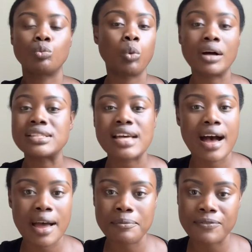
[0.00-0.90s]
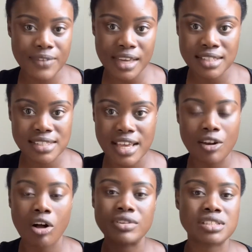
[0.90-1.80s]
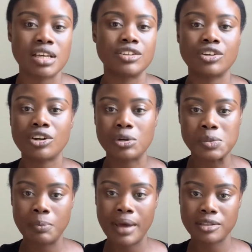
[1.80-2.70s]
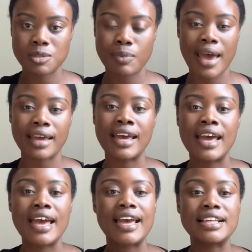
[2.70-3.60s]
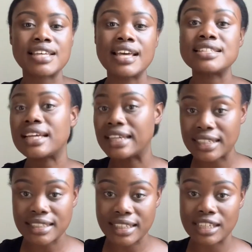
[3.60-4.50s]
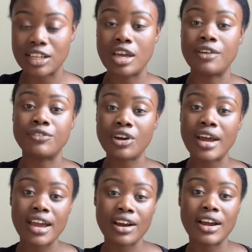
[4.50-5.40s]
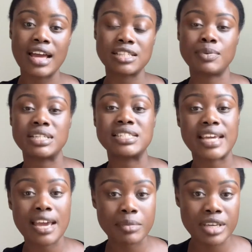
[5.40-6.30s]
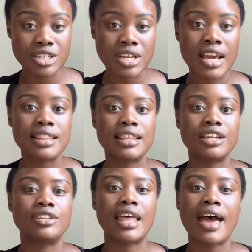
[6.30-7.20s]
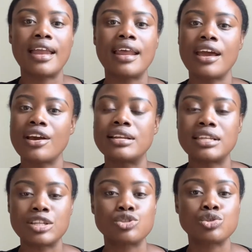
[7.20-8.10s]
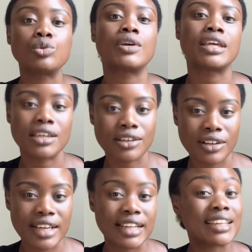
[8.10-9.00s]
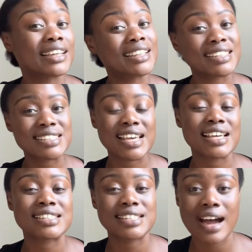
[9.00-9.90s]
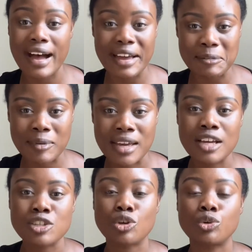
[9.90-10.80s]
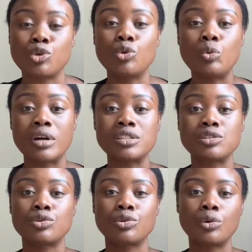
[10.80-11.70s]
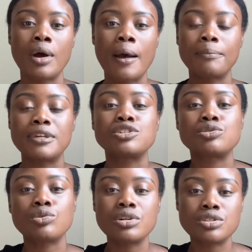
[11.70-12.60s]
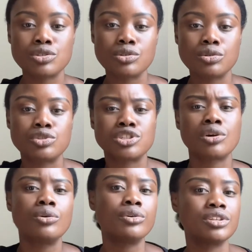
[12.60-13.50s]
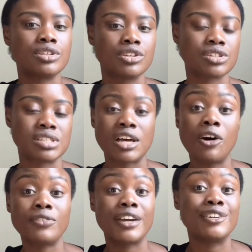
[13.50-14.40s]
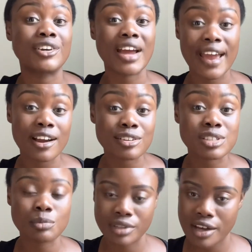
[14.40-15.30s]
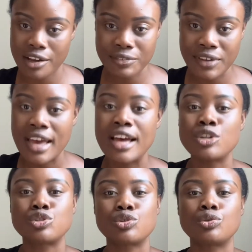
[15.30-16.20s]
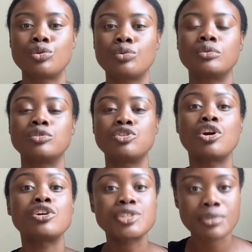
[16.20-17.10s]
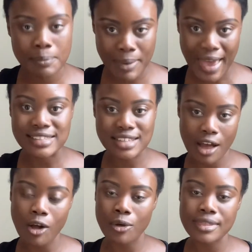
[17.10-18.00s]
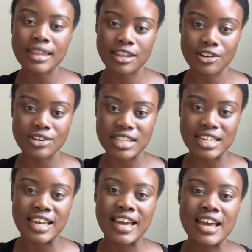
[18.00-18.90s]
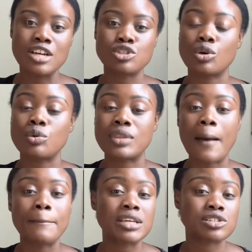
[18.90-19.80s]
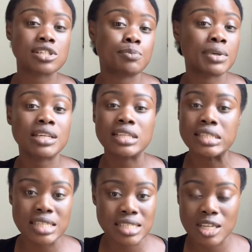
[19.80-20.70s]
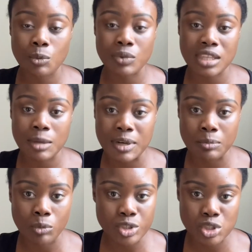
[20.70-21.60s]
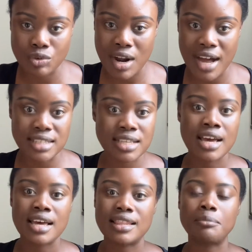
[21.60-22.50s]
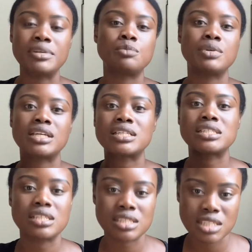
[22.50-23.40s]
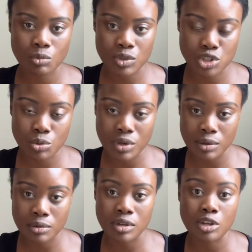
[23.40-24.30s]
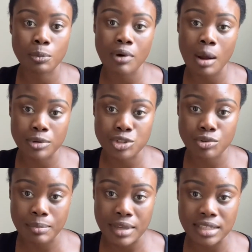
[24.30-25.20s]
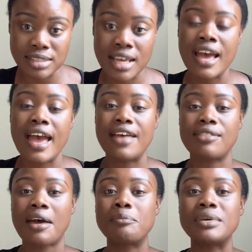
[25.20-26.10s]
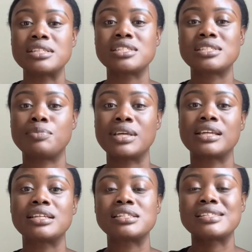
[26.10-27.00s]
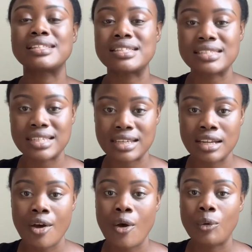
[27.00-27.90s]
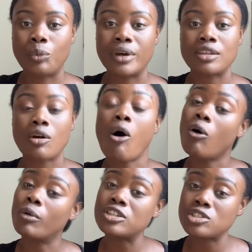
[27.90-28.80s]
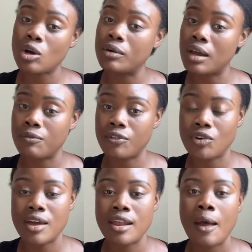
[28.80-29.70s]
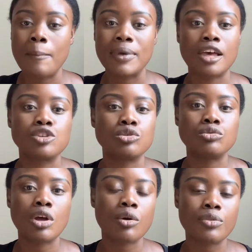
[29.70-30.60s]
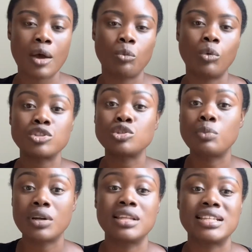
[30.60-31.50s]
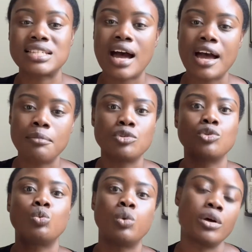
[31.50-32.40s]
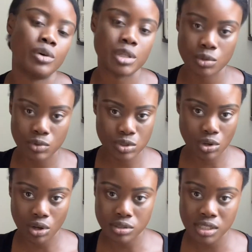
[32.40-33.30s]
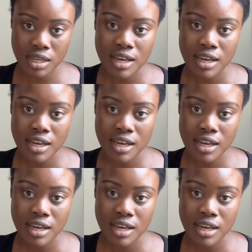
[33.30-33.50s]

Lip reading: one-time fix and all of a sudden your curls bounce back. It takes healing. If your hair has been damaged, then that hair needs to heal, and healing takes time. So you want to be sure to show yourself and your hair some love to nurture it back to health, literally. So that means just being consistent with keeping it moisturized. That means being consistent with doing your proper trimmings. And that means being consistent with always showing up for it, because you know that once you put in the time, you will get the result.